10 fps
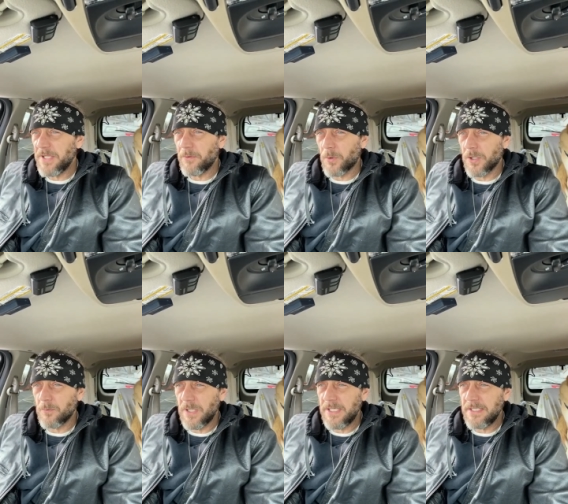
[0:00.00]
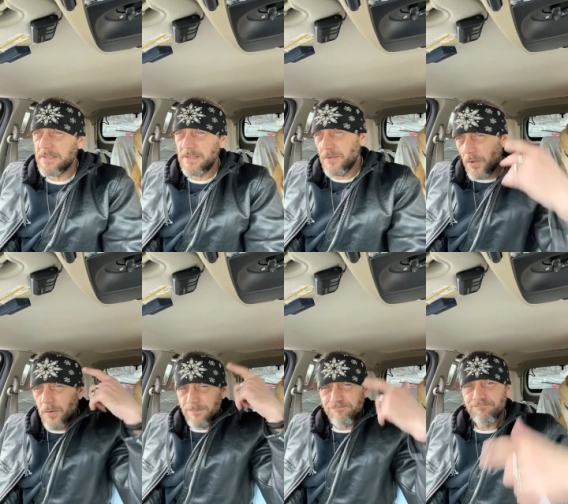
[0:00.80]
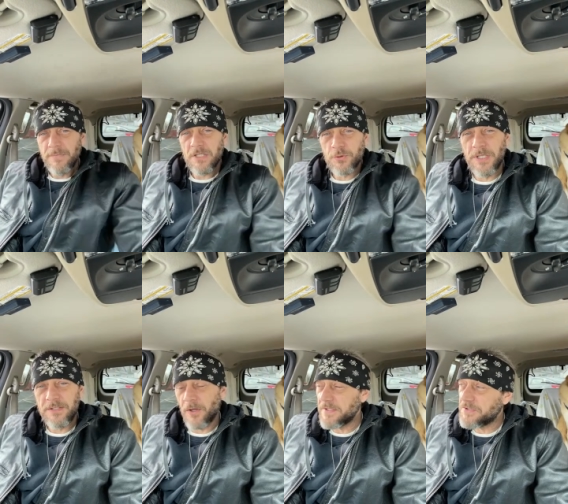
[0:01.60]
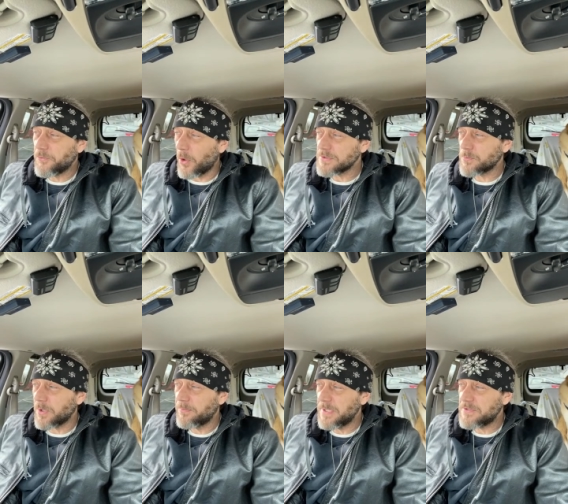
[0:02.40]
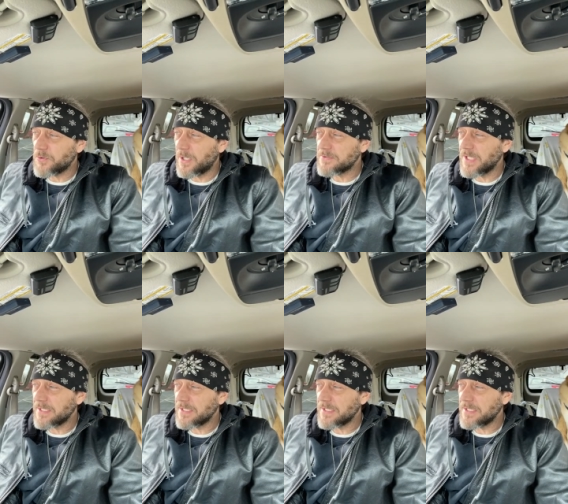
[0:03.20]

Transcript: wrong way, and you know, creating all these thoughts with me. So I was like, oh,